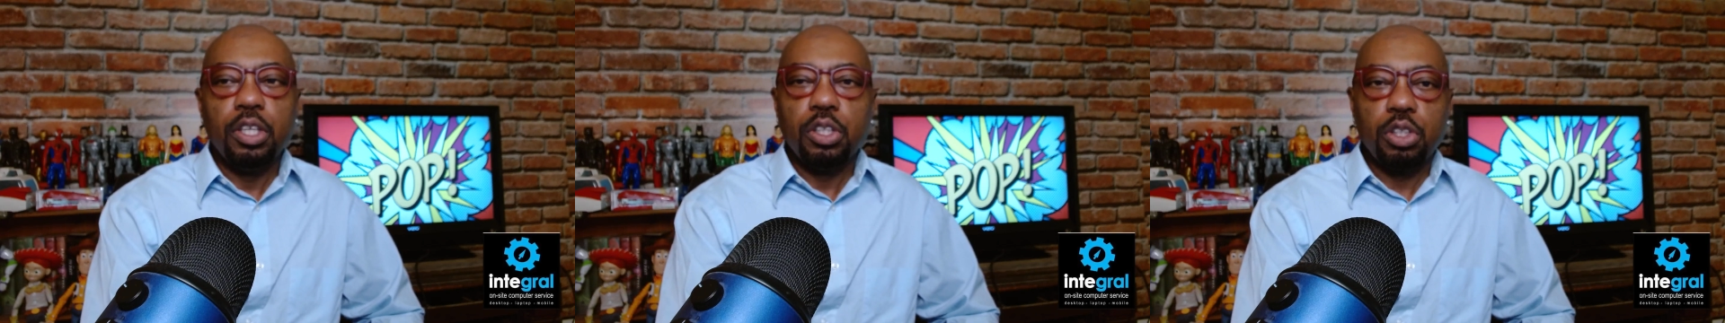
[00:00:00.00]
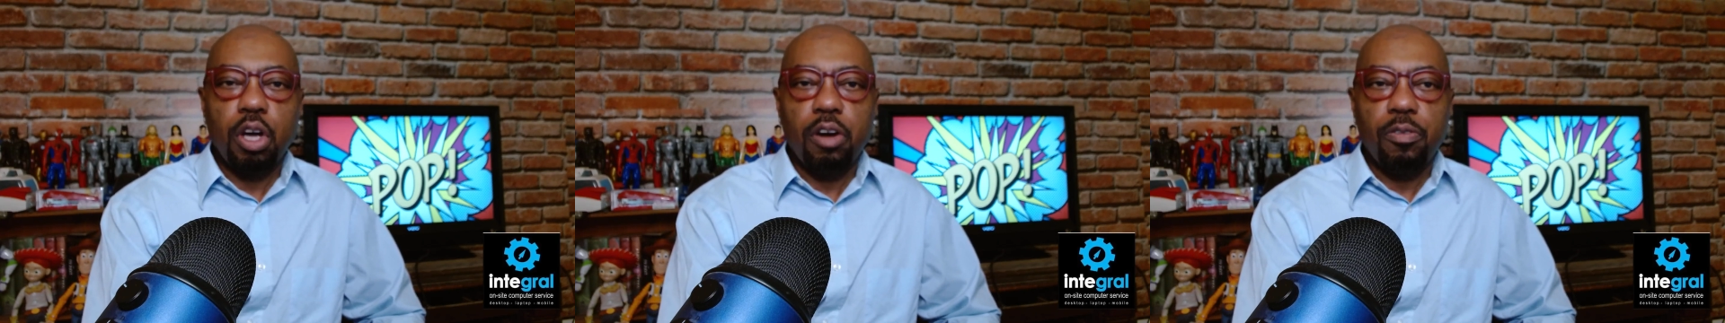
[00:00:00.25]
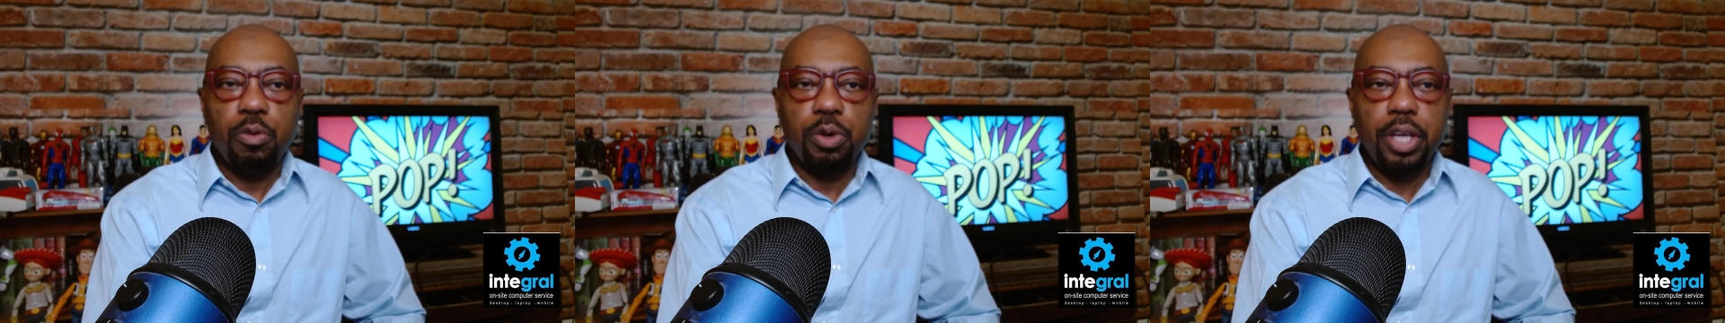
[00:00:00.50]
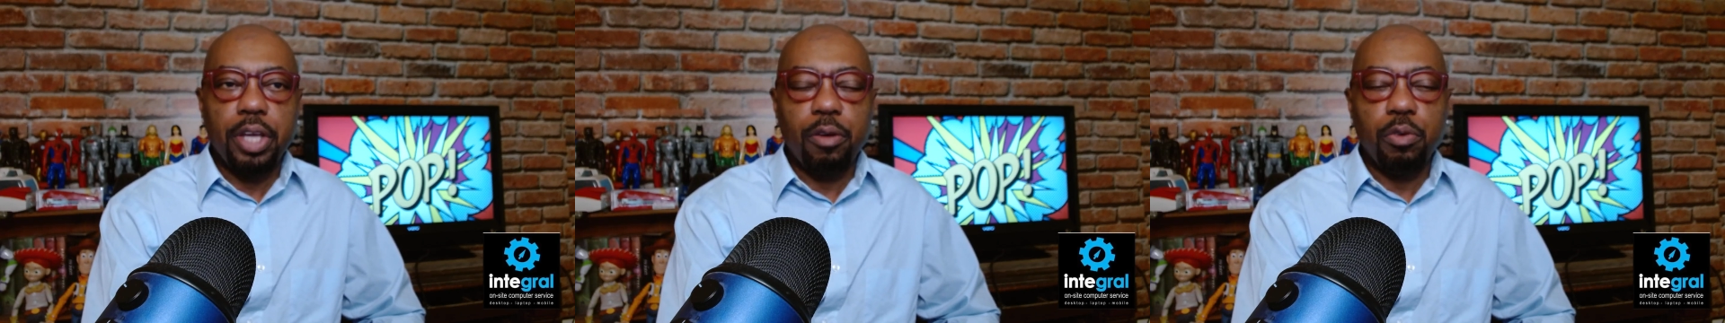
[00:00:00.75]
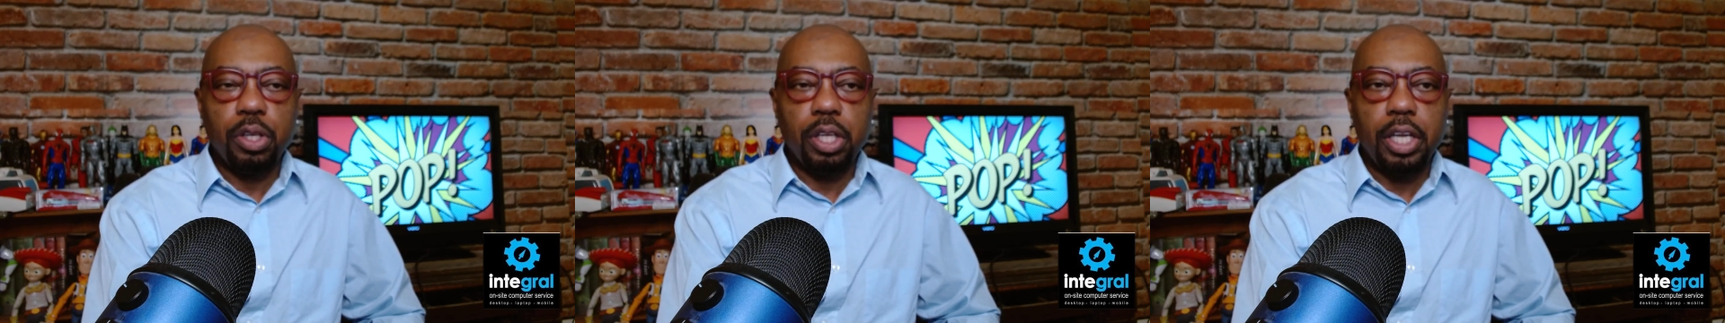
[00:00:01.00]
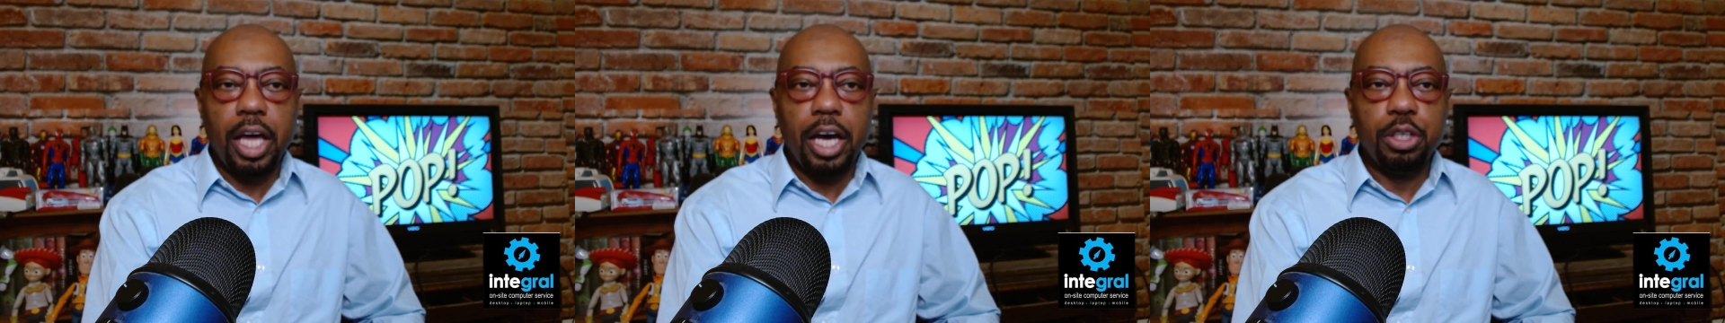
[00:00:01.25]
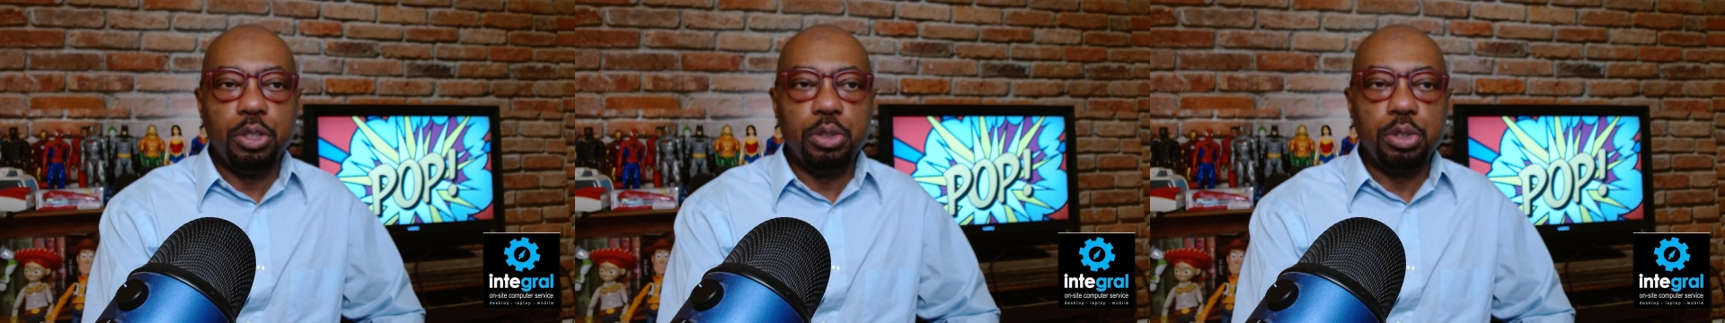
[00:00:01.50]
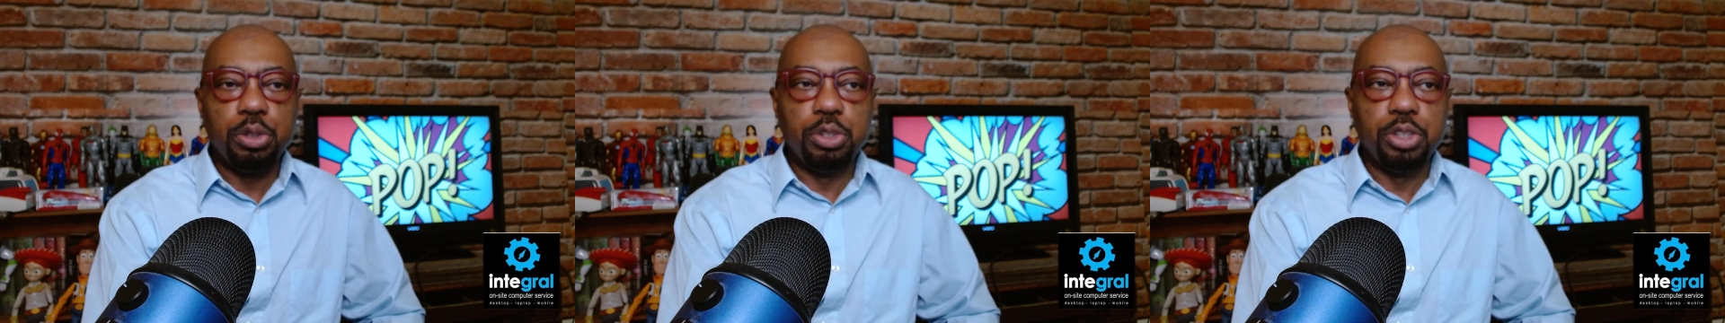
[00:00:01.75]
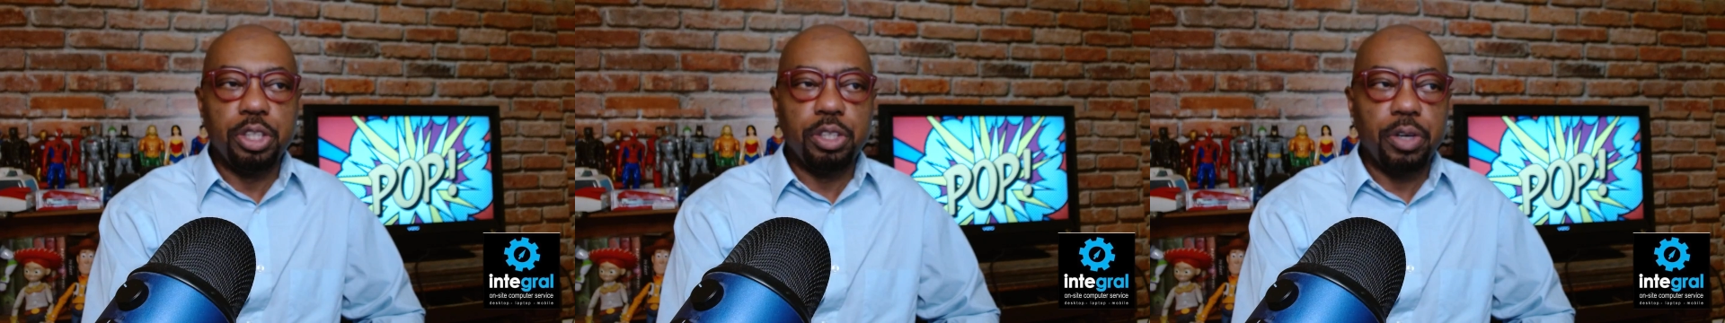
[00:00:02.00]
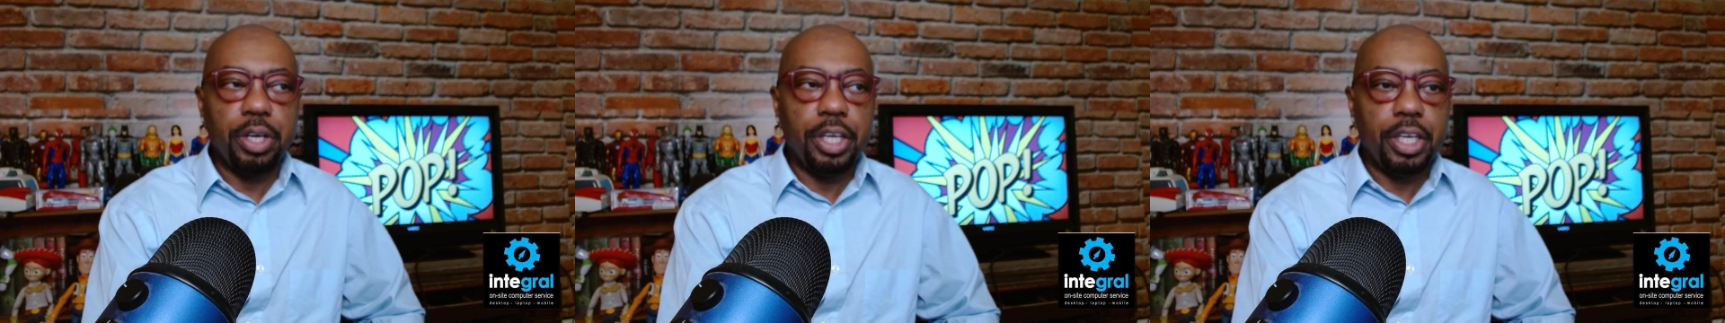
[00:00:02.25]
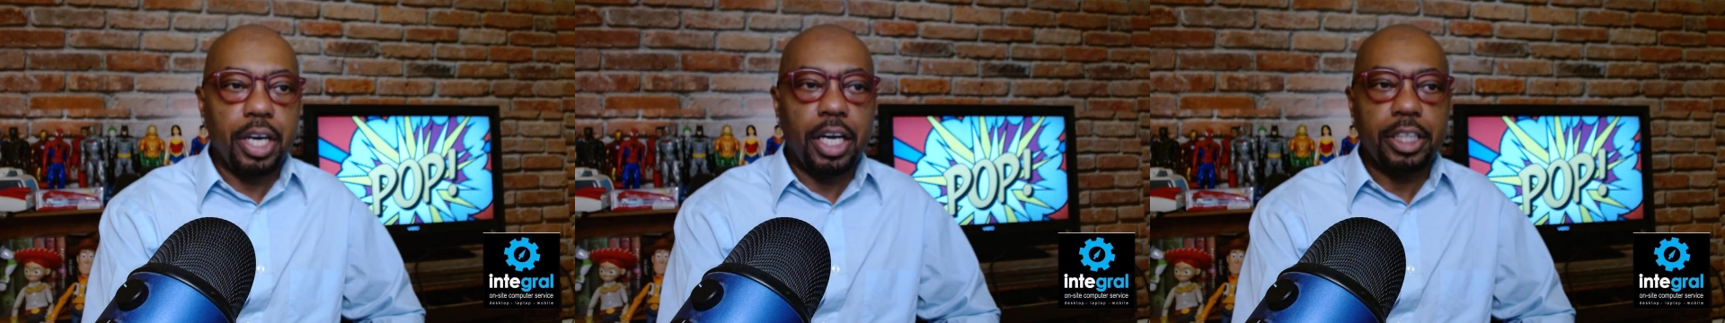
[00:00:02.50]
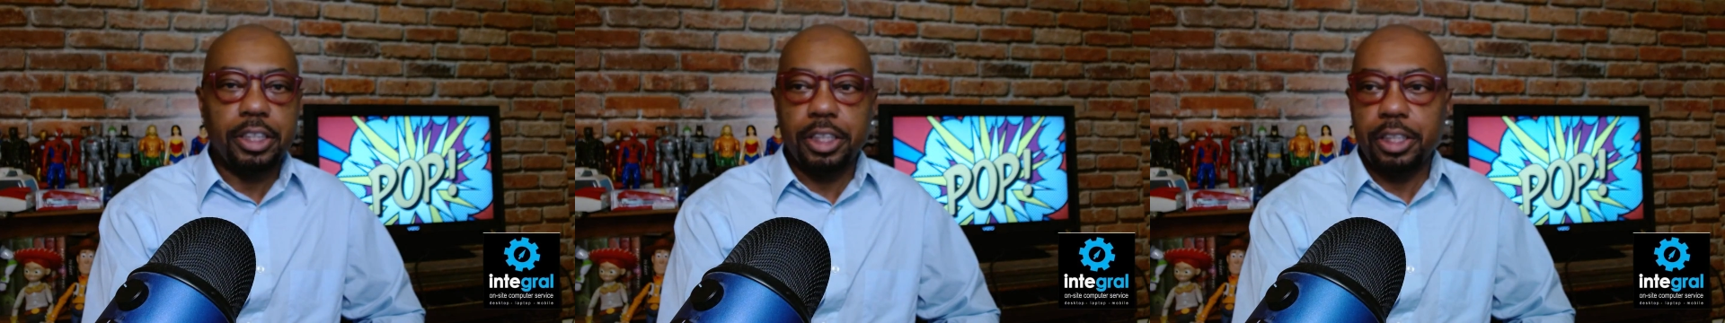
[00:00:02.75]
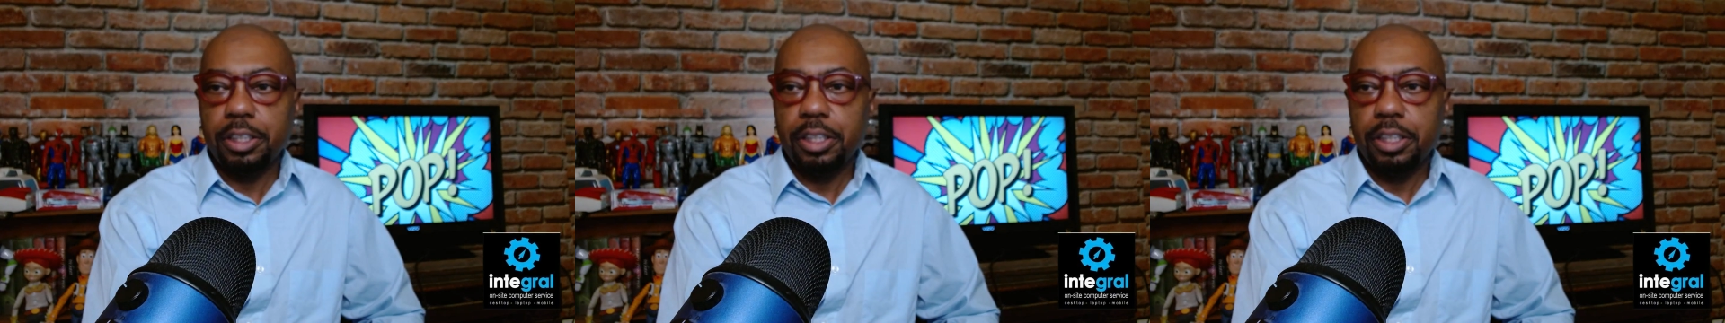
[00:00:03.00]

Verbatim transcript: software that will allow you to generate content.